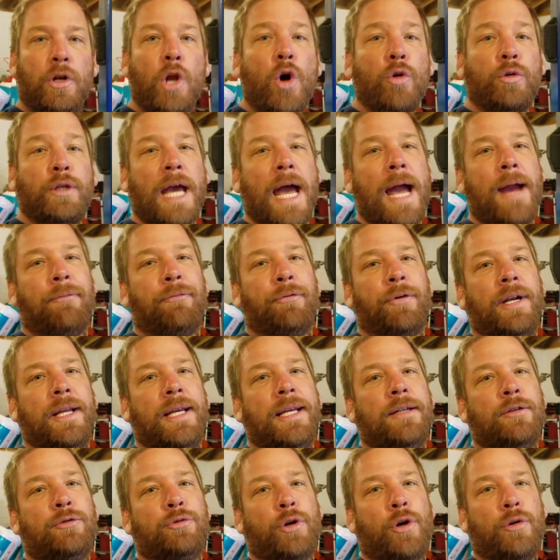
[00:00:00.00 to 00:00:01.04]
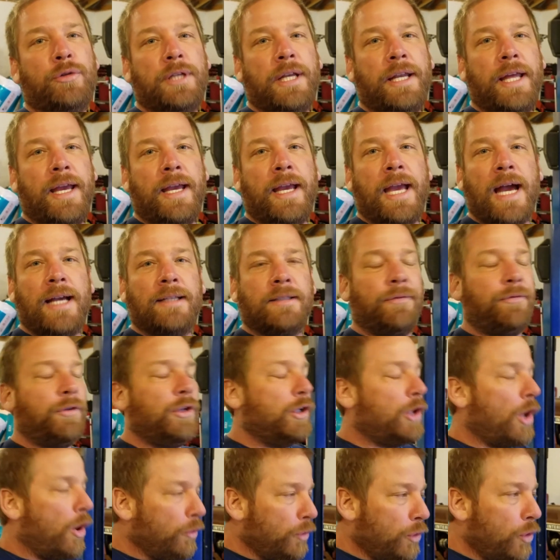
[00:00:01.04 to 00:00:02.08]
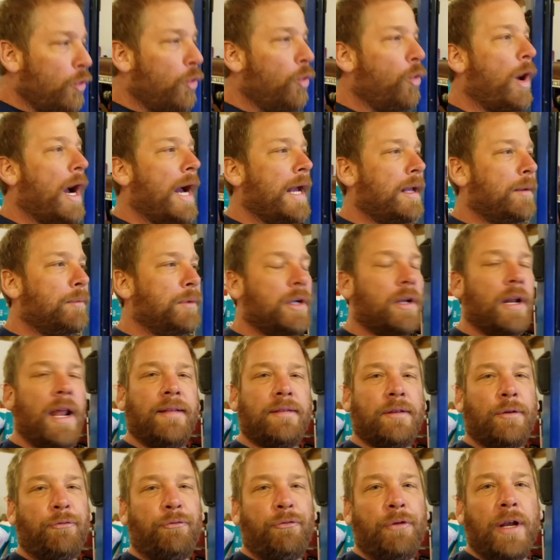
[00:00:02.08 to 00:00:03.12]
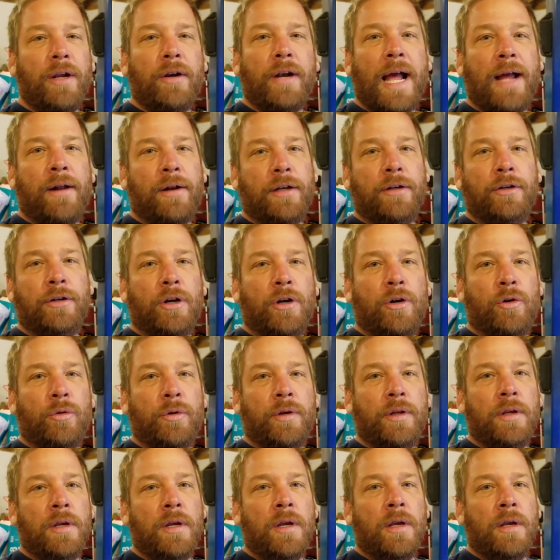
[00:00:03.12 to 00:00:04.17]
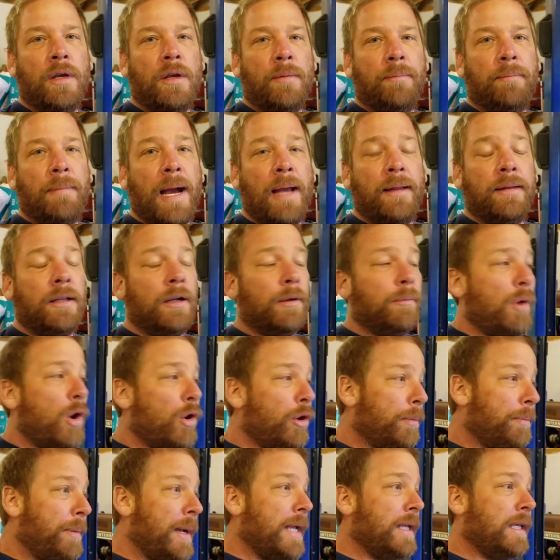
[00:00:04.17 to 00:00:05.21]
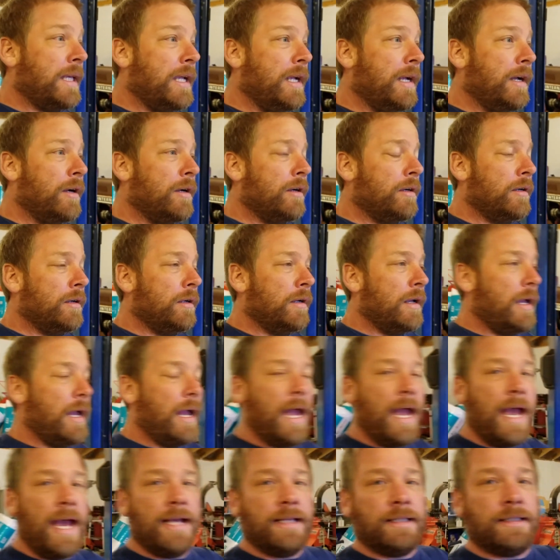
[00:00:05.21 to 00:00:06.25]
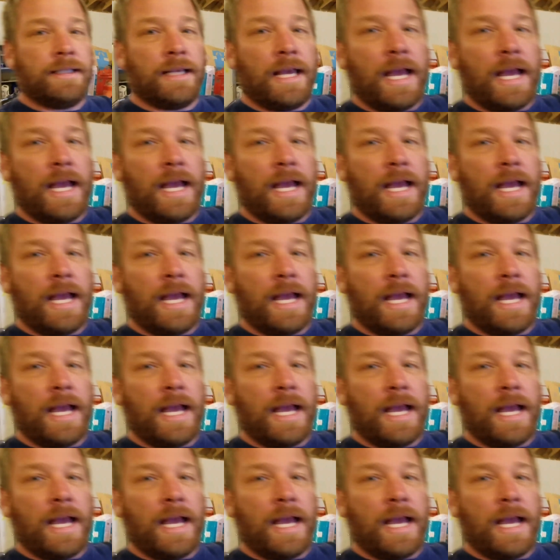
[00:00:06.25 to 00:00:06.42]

no time for an intro today, guys. If you don't know who I am, you're going to have to figure it out on your own. My little motorbike here has